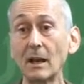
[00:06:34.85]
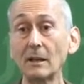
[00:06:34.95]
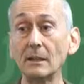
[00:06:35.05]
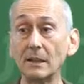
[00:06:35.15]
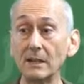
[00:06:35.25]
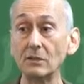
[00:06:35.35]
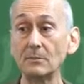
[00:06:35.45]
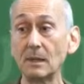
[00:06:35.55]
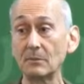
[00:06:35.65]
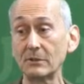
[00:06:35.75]
that they should
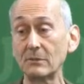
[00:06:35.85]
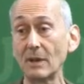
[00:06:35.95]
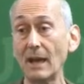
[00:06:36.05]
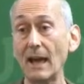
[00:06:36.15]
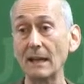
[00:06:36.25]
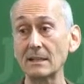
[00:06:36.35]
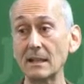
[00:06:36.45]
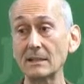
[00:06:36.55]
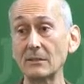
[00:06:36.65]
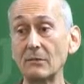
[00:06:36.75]
be able to access it.